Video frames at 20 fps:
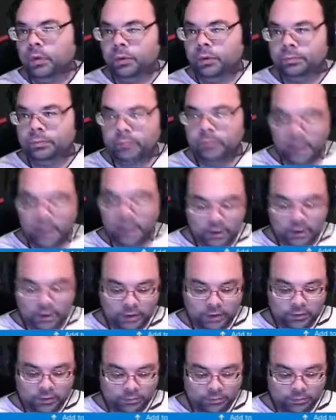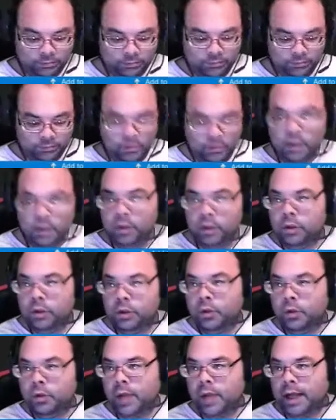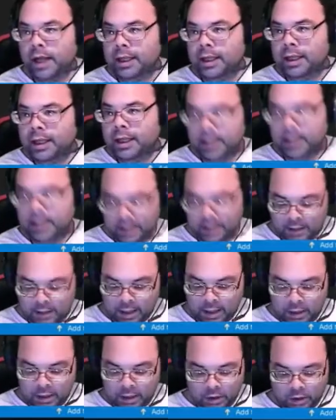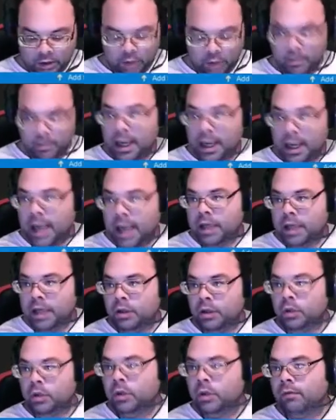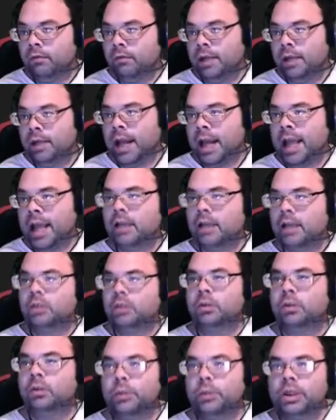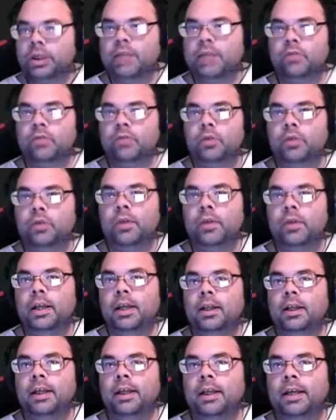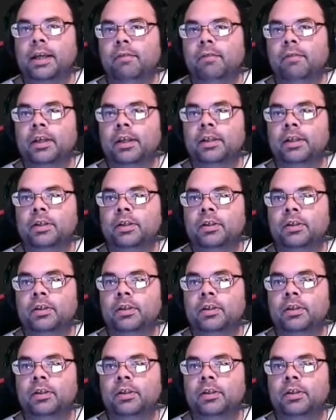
let's do that again, and it's going to be a new event handler, which gives you the click event.